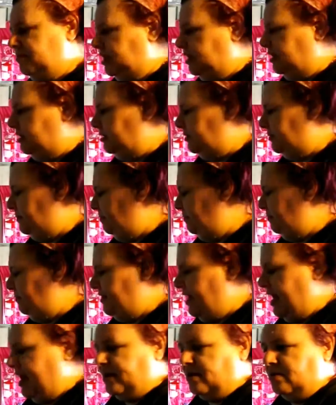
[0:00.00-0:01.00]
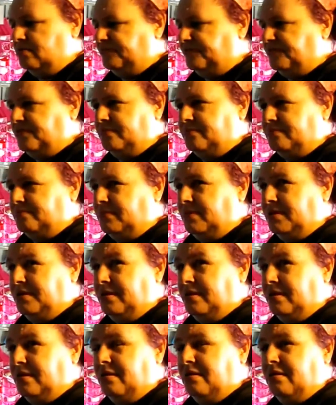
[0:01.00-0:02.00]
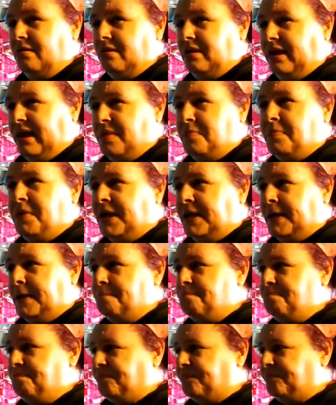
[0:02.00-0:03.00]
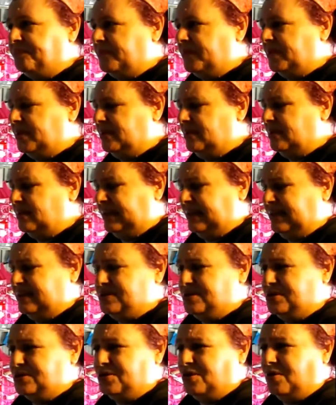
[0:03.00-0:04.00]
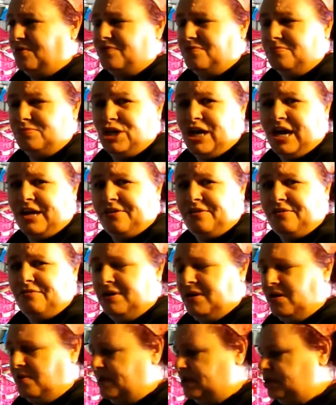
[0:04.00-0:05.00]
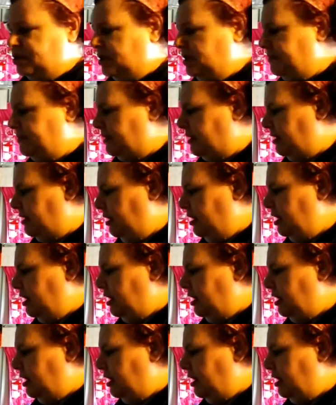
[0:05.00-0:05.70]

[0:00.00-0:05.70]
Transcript: You know, they come from eBay. I think it's because they come from China, they're a little bit cheaper.